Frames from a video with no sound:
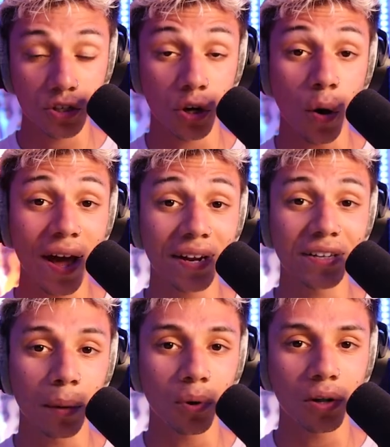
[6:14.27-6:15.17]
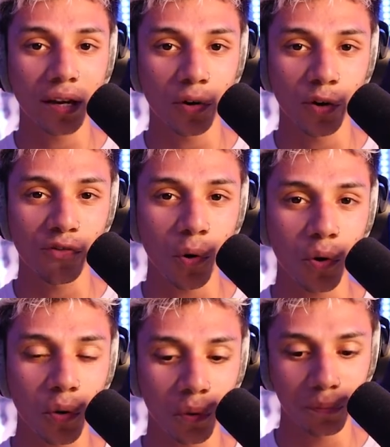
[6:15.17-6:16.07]
So go ahead and double click on your
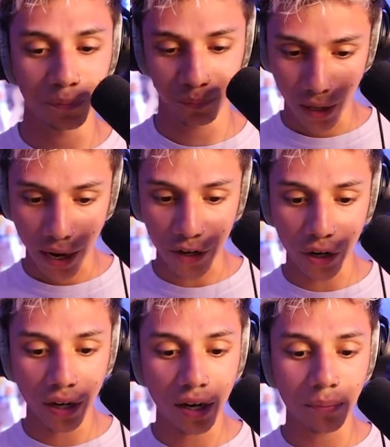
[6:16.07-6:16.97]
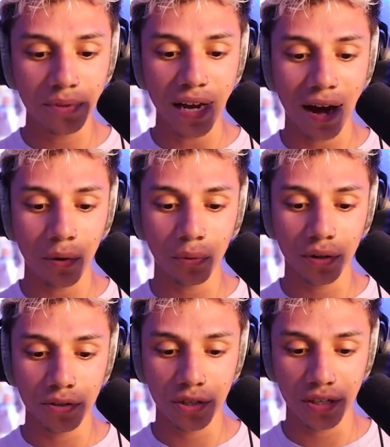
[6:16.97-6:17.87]
vocal. And you're gonna come
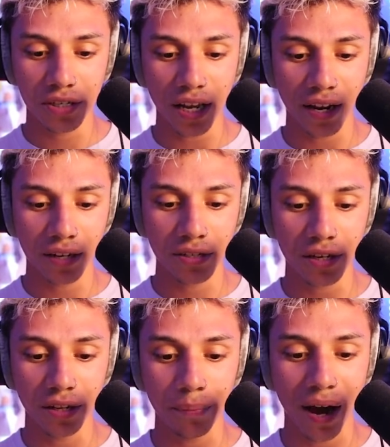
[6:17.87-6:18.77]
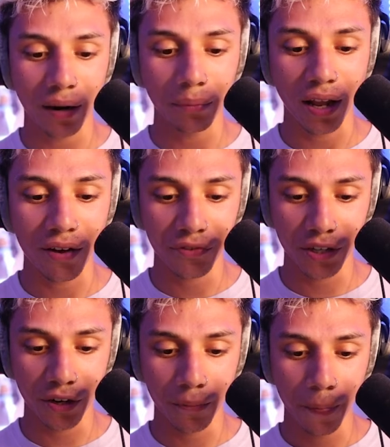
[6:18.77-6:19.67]
down to the settings in the bottom left
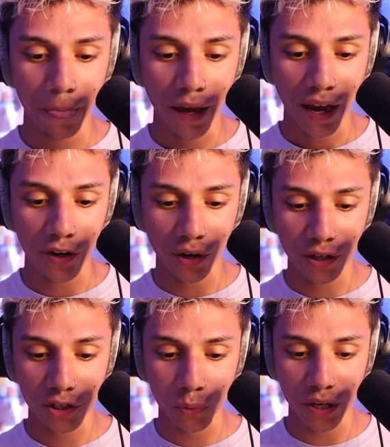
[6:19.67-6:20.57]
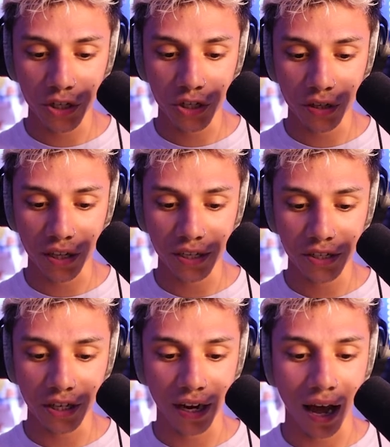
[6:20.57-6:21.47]
here, and you're gonna switch this
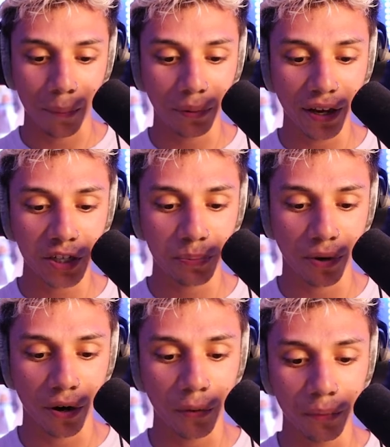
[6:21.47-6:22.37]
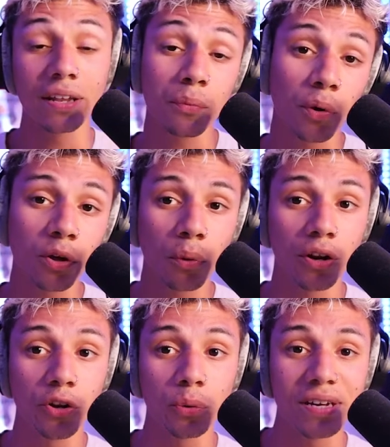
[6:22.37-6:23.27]
to Complex Pro. And then what you wanna
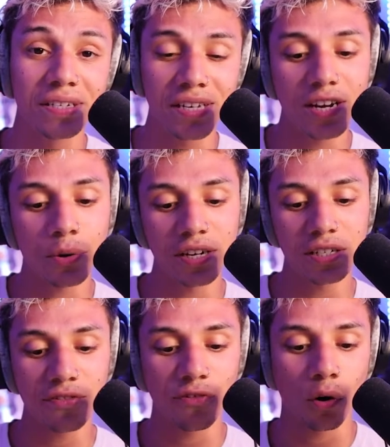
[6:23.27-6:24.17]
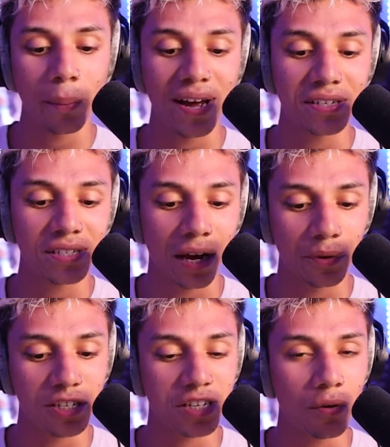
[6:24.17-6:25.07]
do is decrease the formants down
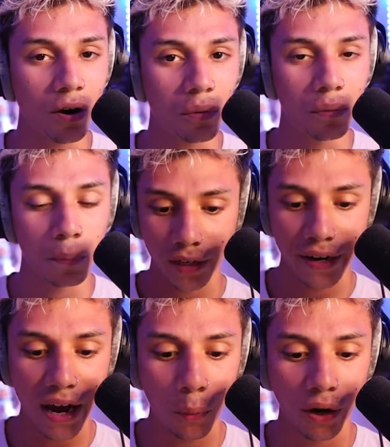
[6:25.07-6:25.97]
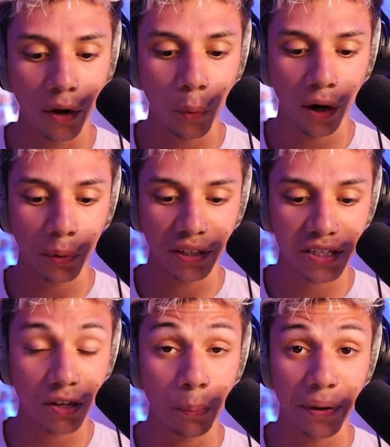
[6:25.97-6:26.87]
to 0. And now we're gonna work with
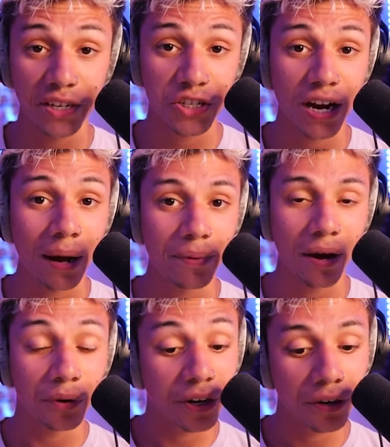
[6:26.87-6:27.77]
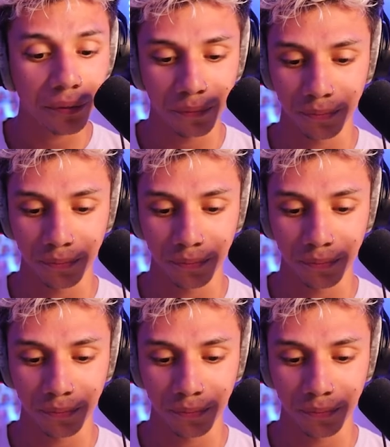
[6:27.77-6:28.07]
this little pitch knob down here.